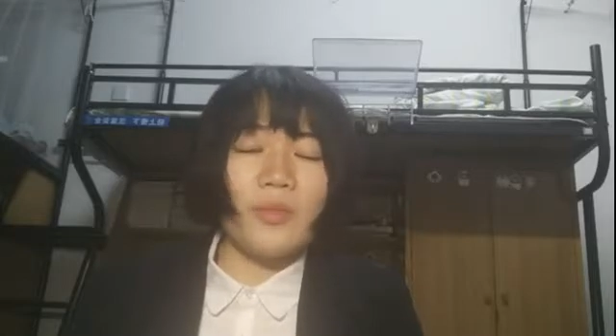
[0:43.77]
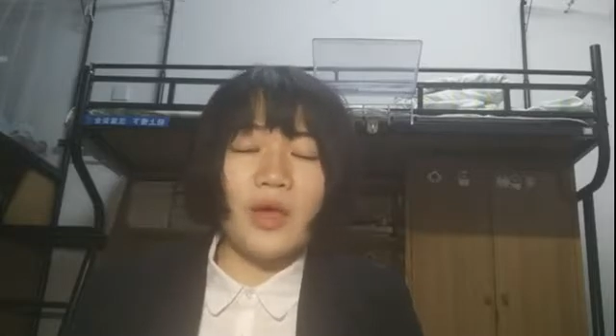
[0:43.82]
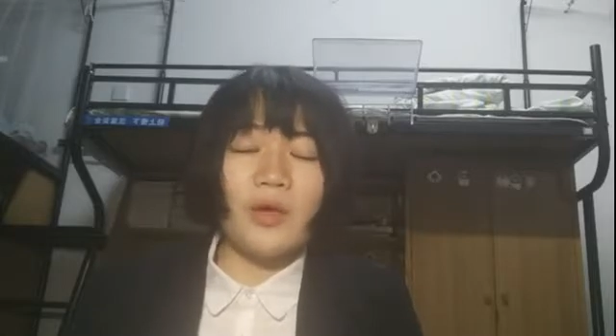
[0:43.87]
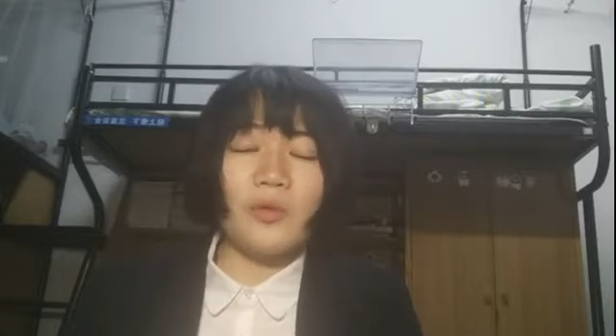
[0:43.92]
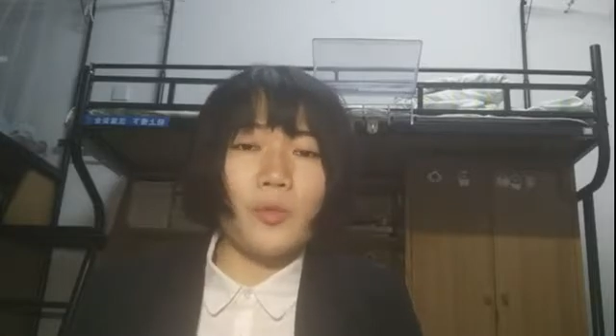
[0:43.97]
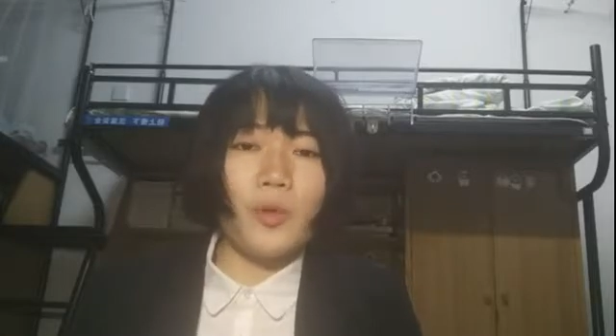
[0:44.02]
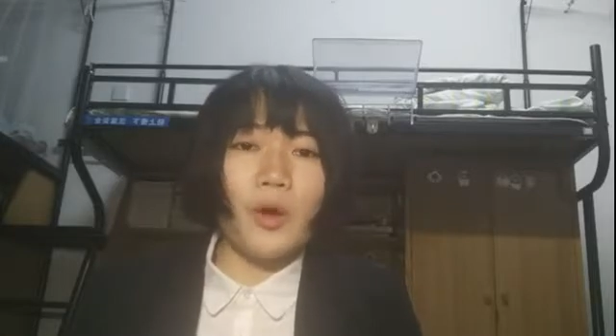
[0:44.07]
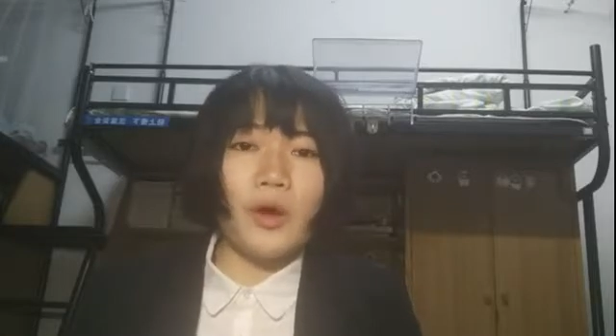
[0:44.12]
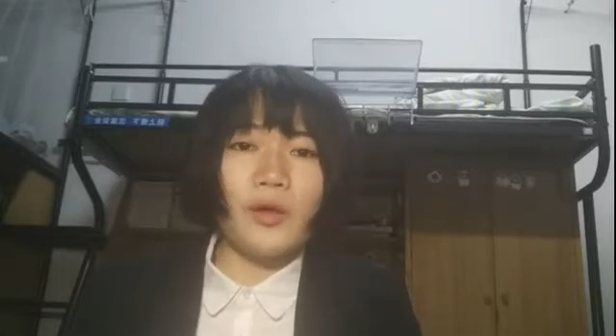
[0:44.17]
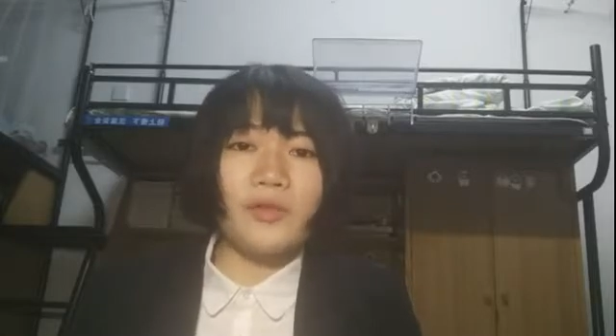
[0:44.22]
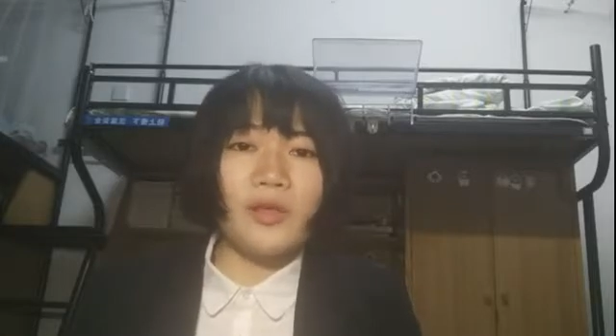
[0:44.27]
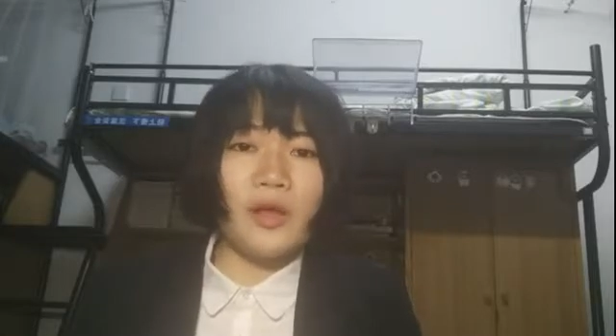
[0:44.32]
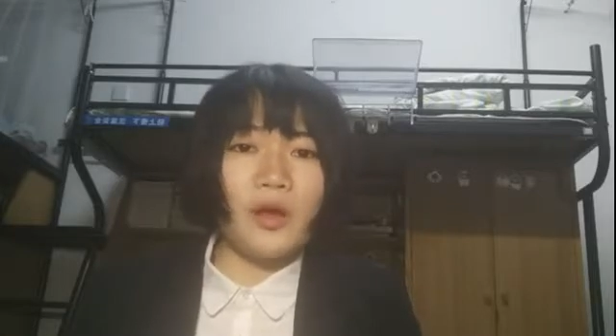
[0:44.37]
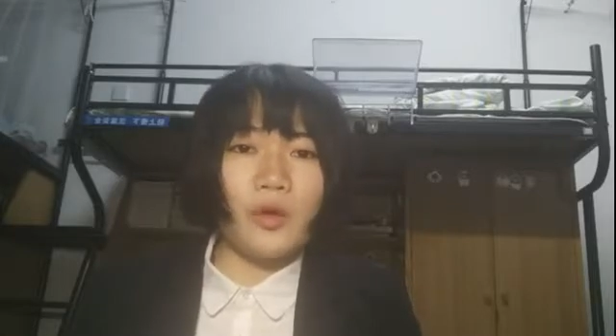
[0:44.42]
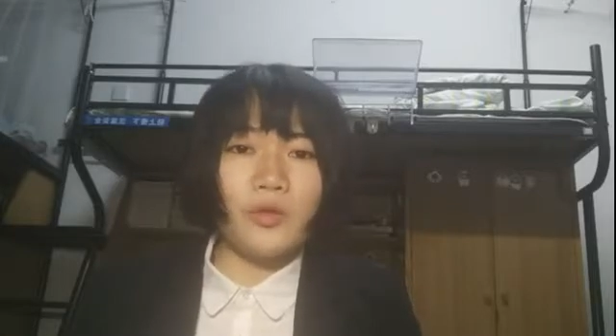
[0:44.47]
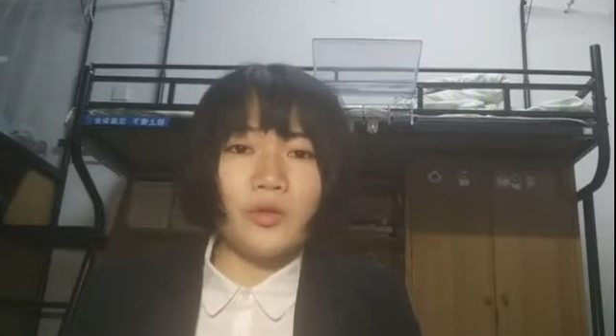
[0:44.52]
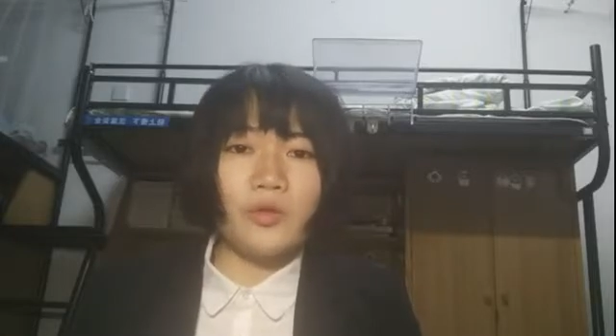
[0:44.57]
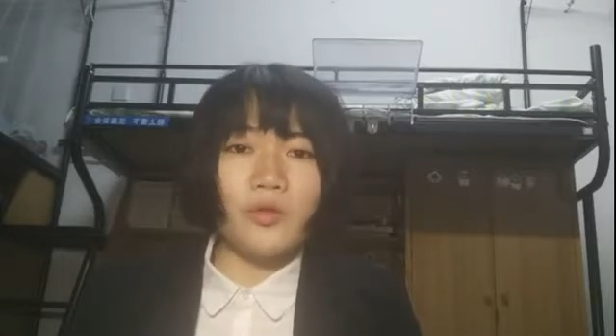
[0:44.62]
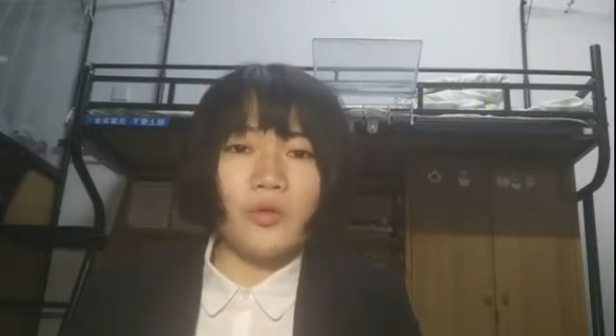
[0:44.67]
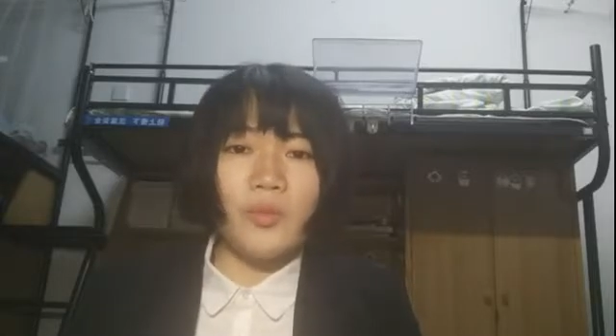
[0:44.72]
and won the
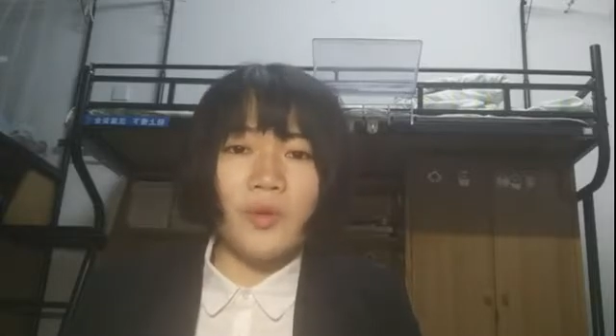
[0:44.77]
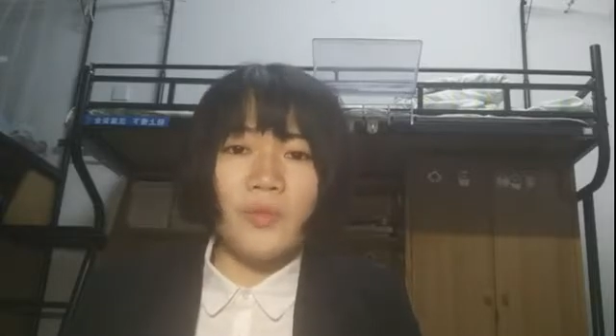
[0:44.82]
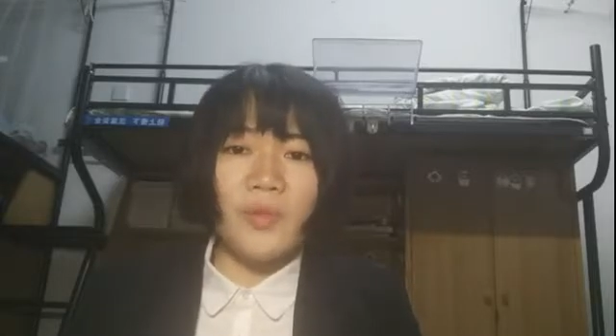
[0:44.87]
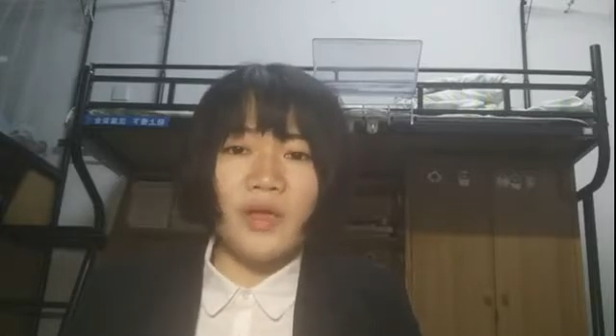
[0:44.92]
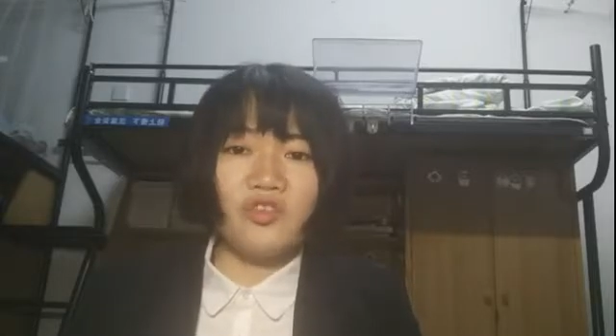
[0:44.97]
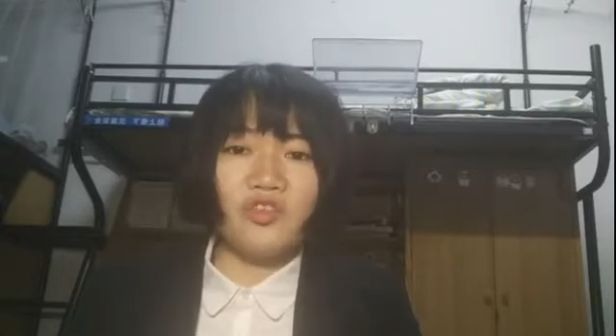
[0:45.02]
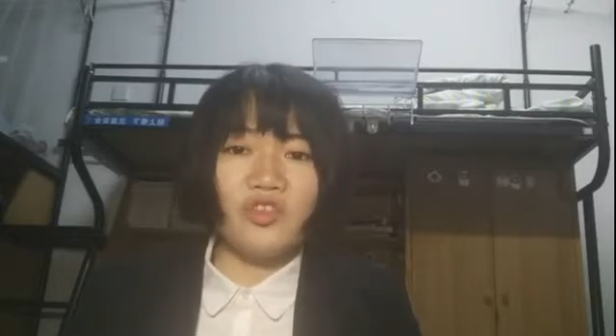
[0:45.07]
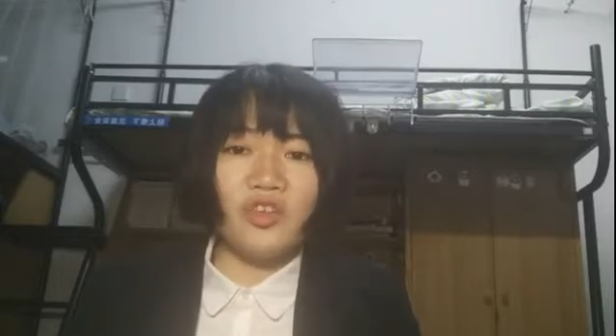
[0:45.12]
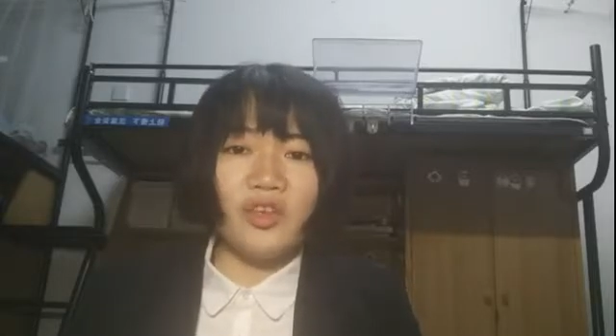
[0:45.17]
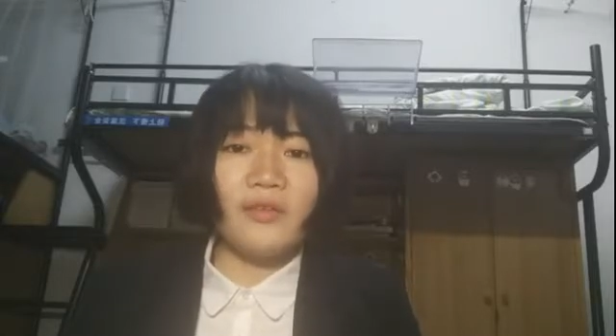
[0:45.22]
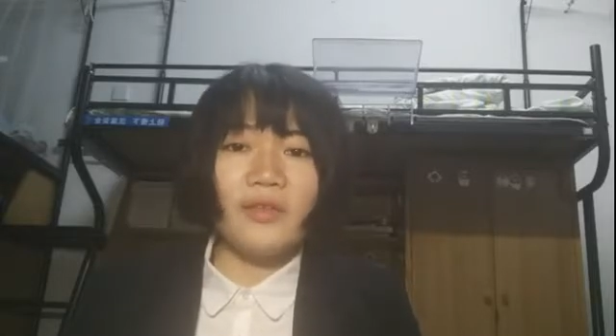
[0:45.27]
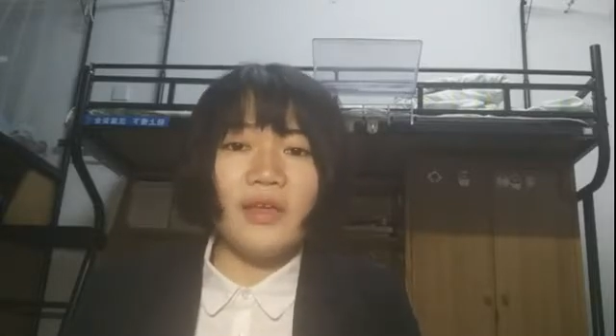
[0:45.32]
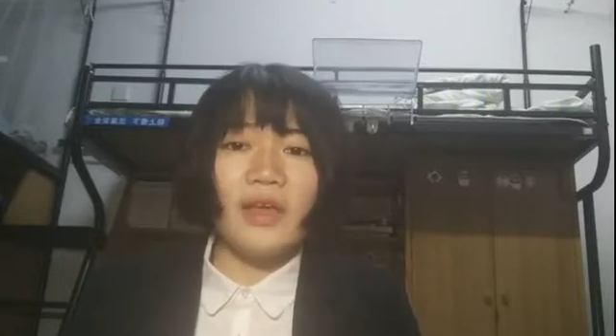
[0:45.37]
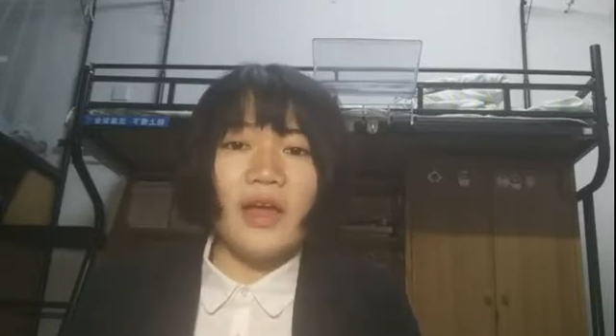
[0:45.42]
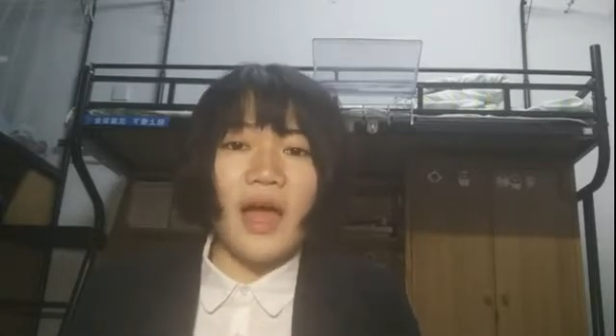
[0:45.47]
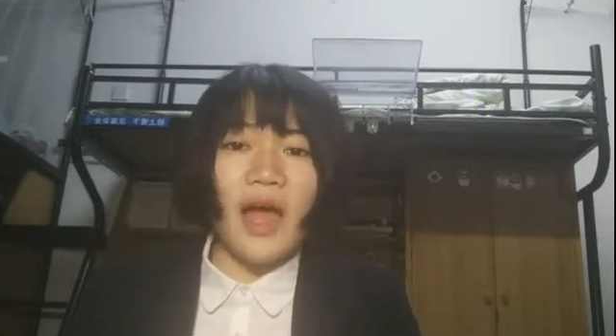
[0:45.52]
honorable mention.